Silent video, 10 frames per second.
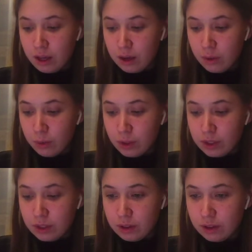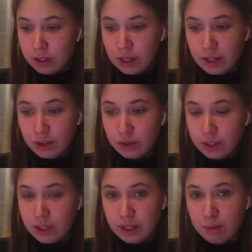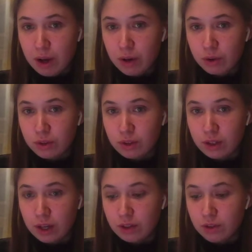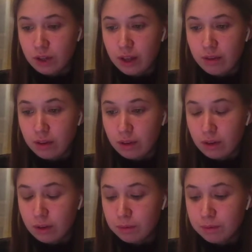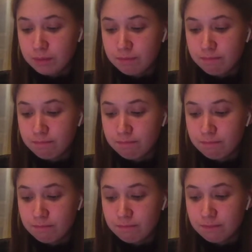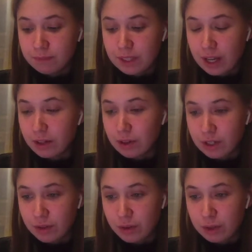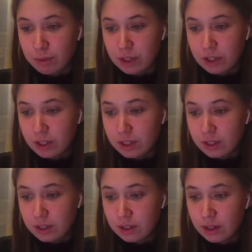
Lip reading: what Glassdoor says about entry-level salaries of those specialists.